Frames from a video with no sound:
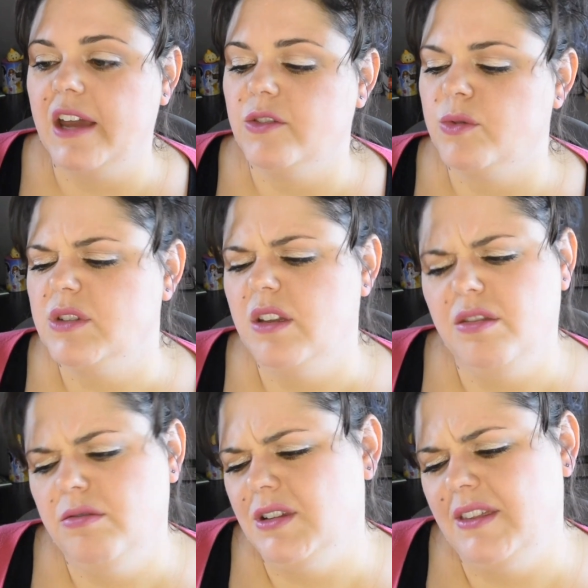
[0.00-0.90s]
You know, it's
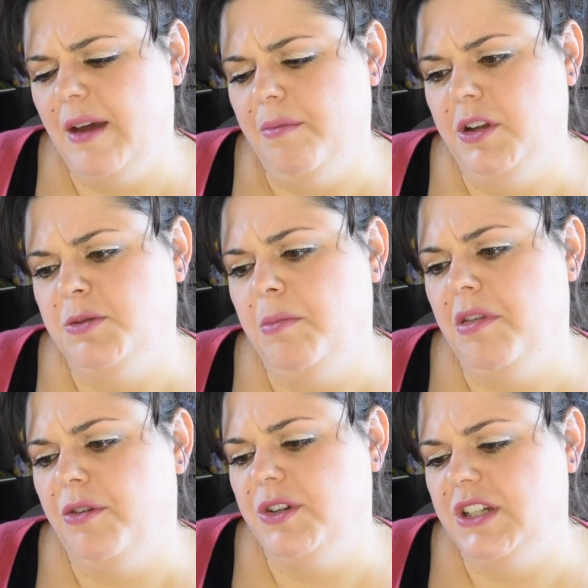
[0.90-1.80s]
not that much, maybe
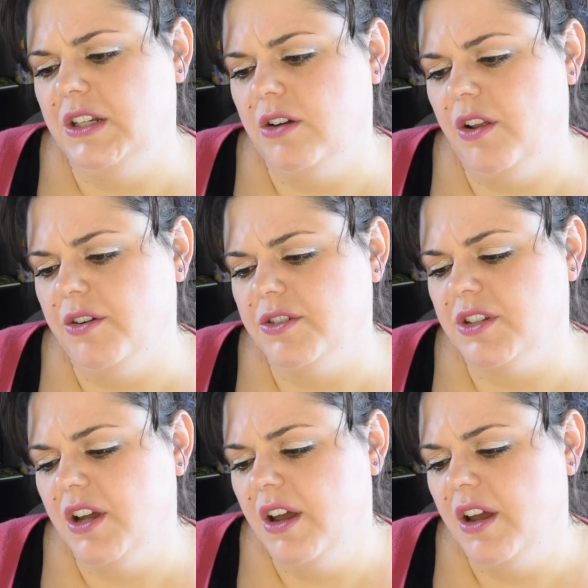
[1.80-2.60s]
$13.